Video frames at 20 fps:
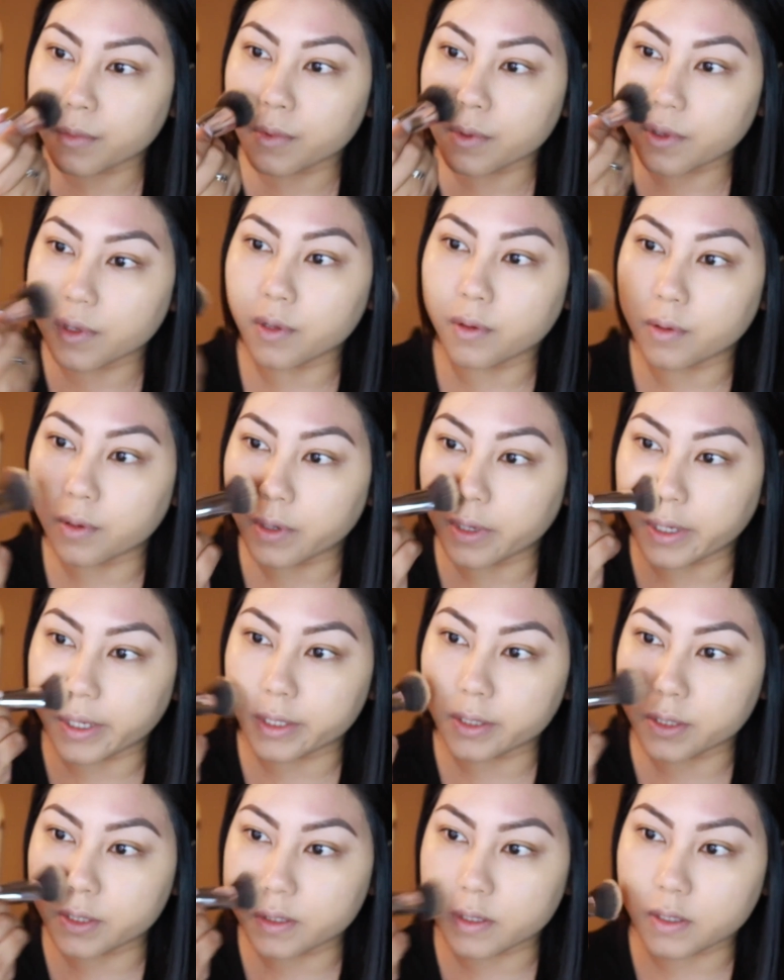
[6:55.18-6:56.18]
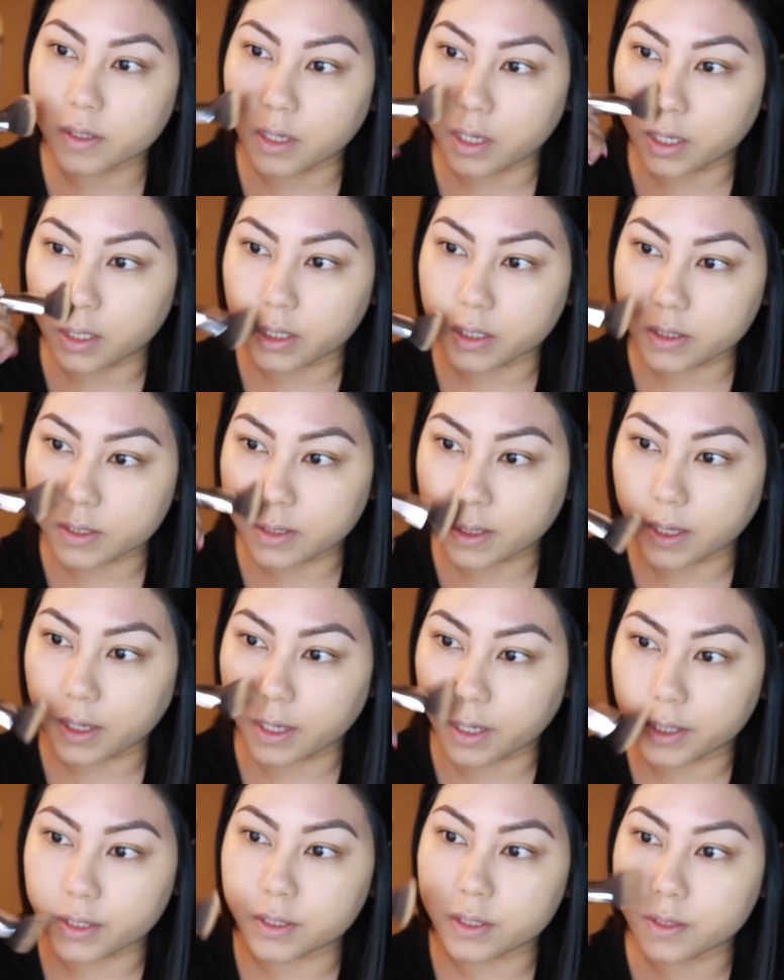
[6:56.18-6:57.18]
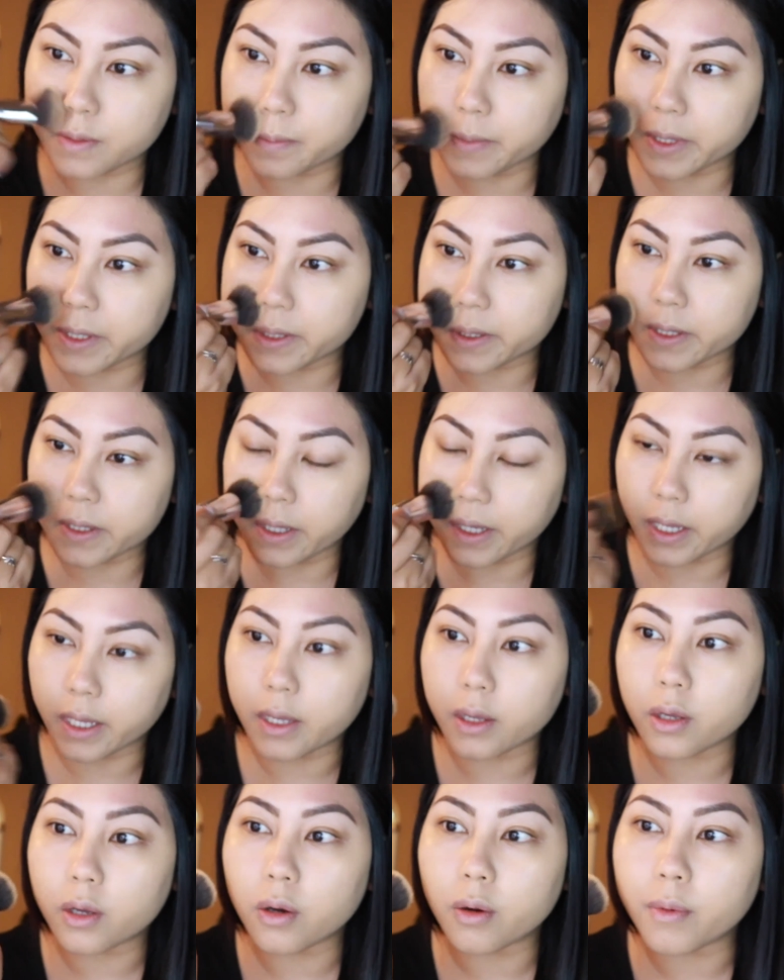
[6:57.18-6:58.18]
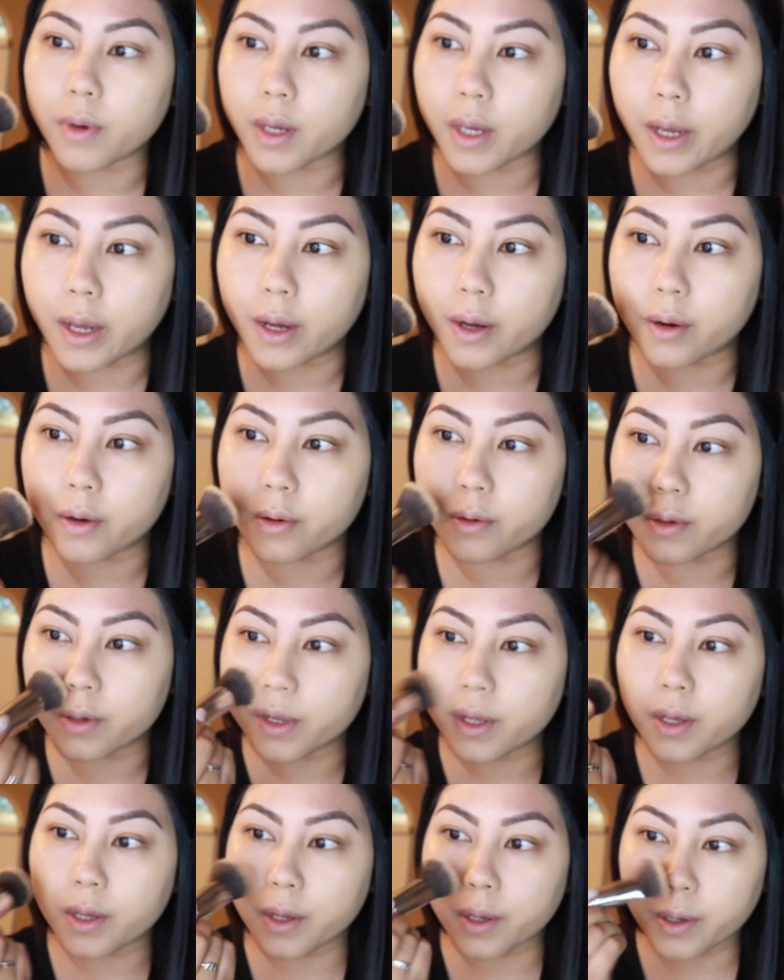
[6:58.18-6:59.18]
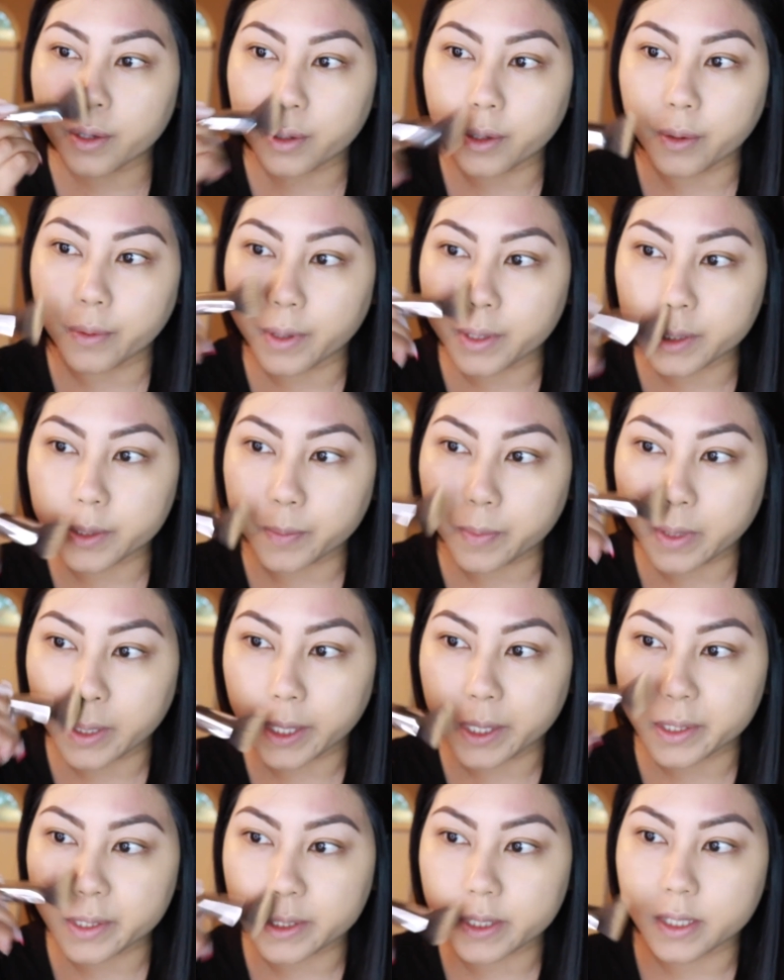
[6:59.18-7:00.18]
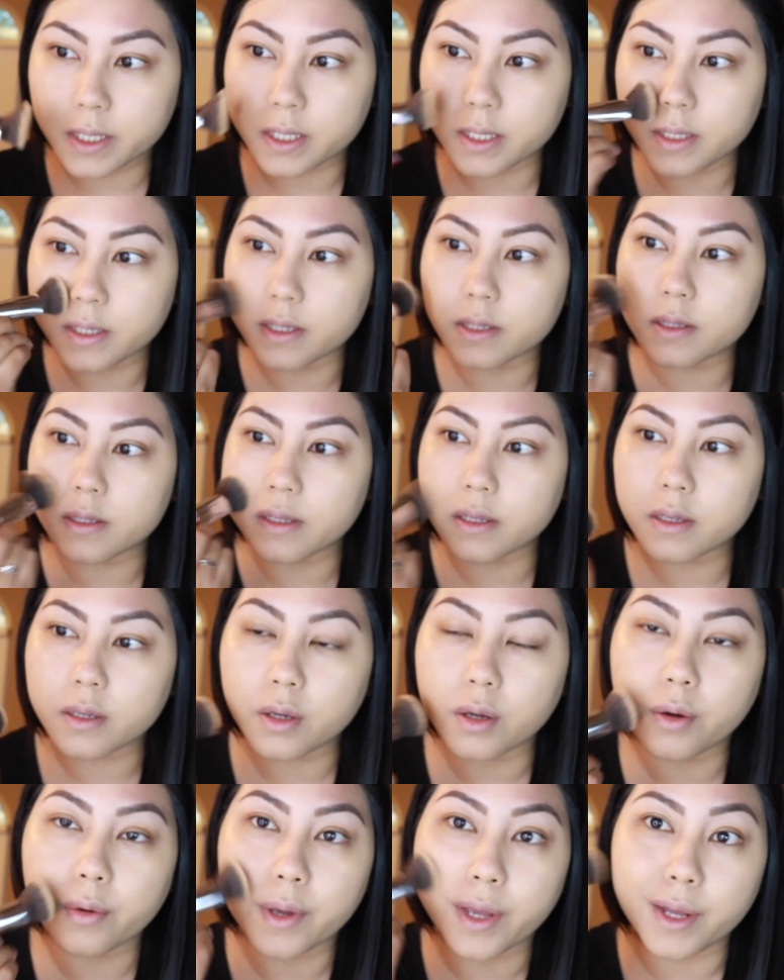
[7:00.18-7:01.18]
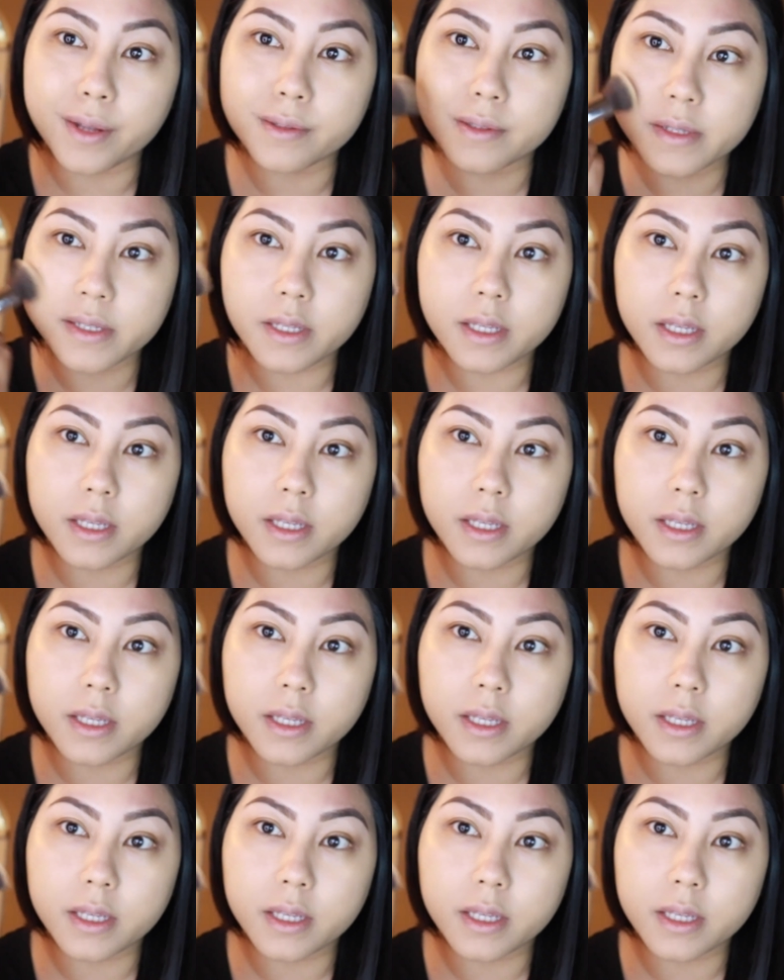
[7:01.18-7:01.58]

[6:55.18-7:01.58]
So yeah, it just sucks. Like, I just miss like going out, going to places, going out to